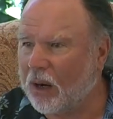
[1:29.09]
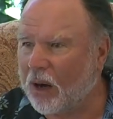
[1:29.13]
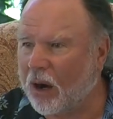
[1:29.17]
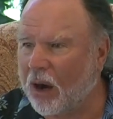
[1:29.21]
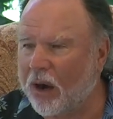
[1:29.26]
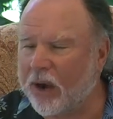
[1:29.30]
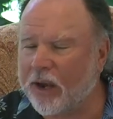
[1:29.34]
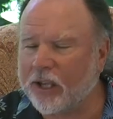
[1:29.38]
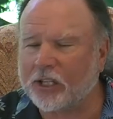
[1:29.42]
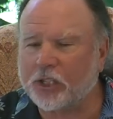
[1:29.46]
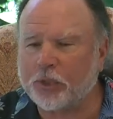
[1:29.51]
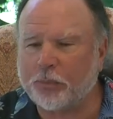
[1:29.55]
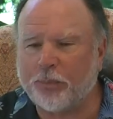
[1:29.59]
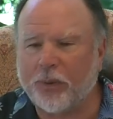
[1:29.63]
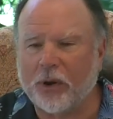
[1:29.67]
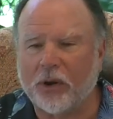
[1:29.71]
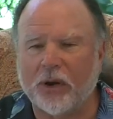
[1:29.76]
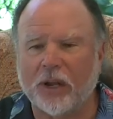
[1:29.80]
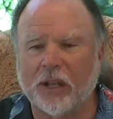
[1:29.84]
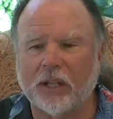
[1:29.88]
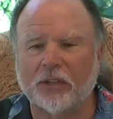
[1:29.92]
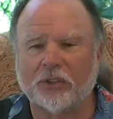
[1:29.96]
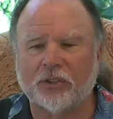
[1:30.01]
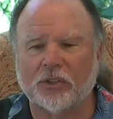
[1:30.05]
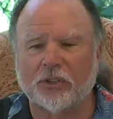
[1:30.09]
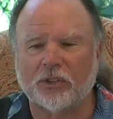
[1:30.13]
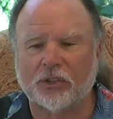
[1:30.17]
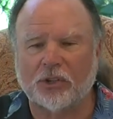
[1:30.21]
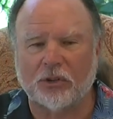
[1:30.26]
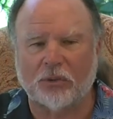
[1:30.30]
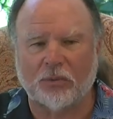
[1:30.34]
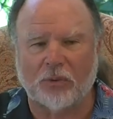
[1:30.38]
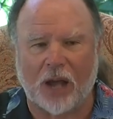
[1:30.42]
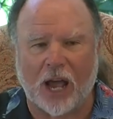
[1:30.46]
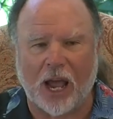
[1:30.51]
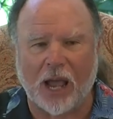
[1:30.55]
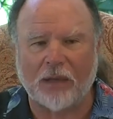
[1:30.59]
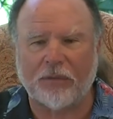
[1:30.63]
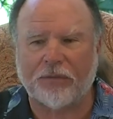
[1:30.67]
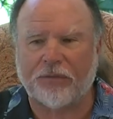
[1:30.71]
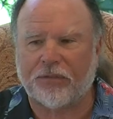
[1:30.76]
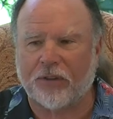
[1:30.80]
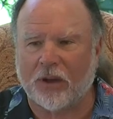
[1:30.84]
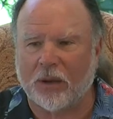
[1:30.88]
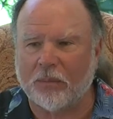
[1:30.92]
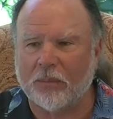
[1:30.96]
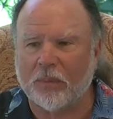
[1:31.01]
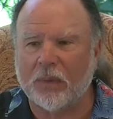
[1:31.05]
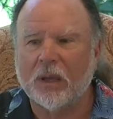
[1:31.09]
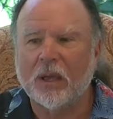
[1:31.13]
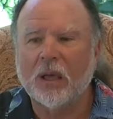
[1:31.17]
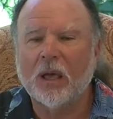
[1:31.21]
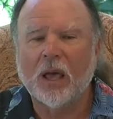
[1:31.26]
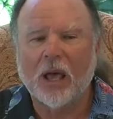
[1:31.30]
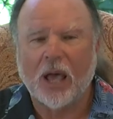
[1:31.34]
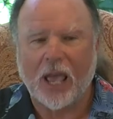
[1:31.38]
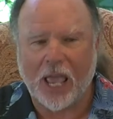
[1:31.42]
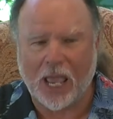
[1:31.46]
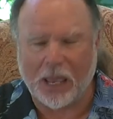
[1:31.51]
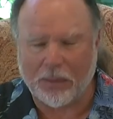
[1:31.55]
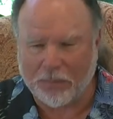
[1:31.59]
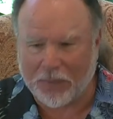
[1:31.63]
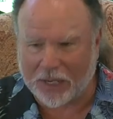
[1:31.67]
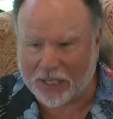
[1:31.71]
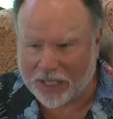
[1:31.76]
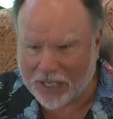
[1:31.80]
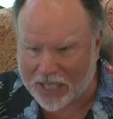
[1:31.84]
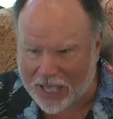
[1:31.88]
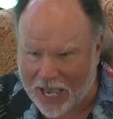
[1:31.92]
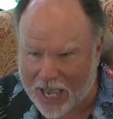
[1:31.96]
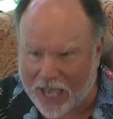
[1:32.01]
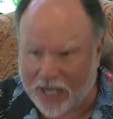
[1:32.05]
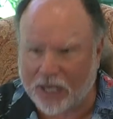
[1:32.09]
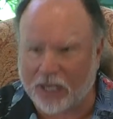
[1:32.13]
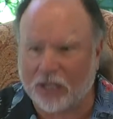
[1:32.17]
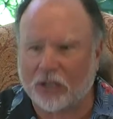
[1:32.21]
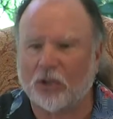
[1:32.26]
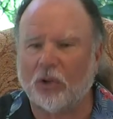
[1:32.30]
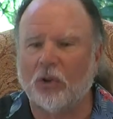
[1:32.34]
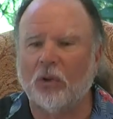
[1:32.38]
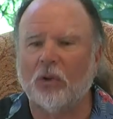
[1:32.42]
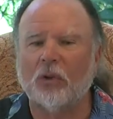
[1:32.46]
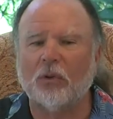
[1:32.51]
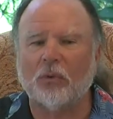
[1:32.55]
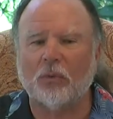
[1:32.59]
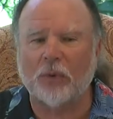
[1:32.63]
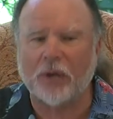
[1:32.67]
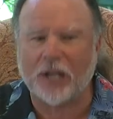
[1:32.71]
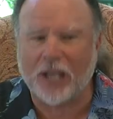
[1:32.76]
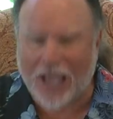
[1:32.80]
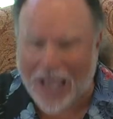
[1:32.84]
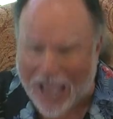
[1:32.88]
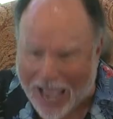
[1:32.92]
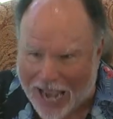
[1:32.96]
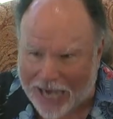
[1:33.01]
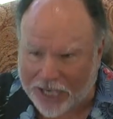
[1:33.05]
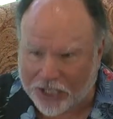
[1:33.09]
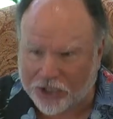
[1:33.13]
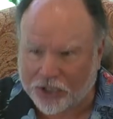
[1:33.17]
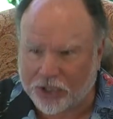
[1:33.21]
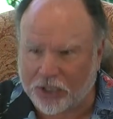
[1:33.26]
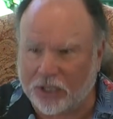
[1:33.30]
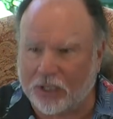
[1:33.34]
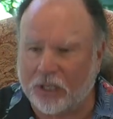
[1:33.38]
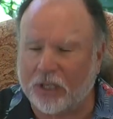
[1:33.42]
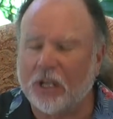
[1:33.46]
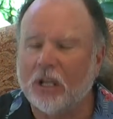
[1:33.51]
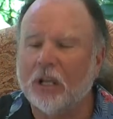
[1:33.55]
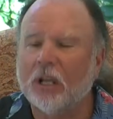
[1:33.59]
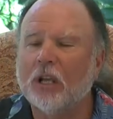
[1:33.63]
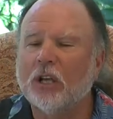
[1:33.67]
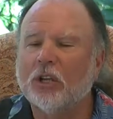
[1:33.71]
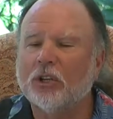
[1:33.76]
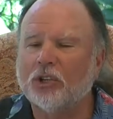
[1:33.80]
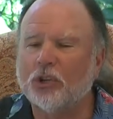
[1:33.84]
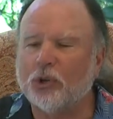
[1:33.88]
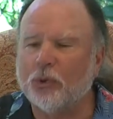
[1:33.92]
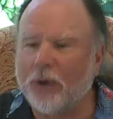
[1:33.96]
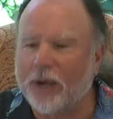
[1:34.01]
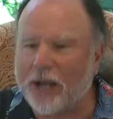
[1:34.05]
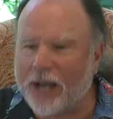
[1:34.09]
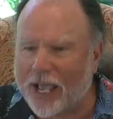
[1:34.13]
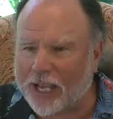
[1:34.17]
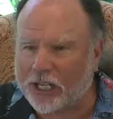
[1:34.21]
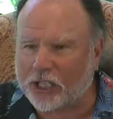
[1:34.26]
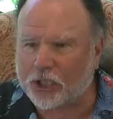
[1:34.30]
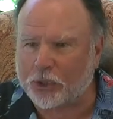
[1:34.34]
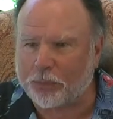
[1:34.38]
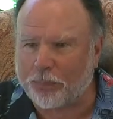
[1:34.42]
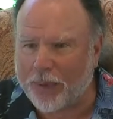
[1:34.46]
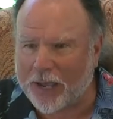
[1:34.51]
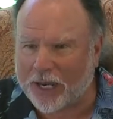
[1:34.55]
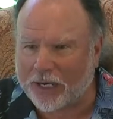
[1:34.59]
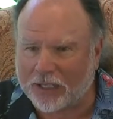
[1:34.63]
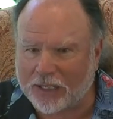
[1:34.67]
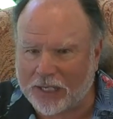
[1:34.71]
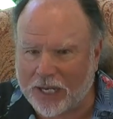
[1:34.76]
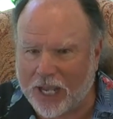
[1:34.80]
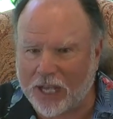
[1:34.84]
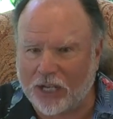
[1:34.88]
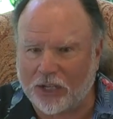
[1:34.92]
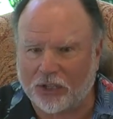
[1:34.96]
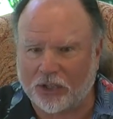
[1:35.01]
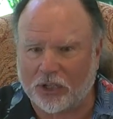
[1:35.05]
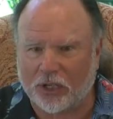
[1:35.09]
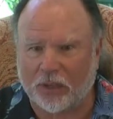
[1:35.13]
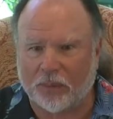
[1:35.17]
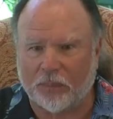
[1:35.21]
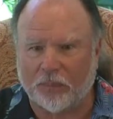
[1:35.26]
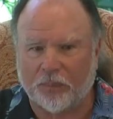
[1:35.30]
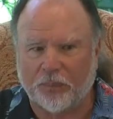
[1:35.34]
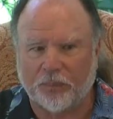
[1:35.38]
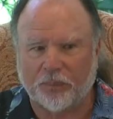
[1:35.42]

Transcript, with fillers: Our experience is derived from a mechanical reaction to an expectation.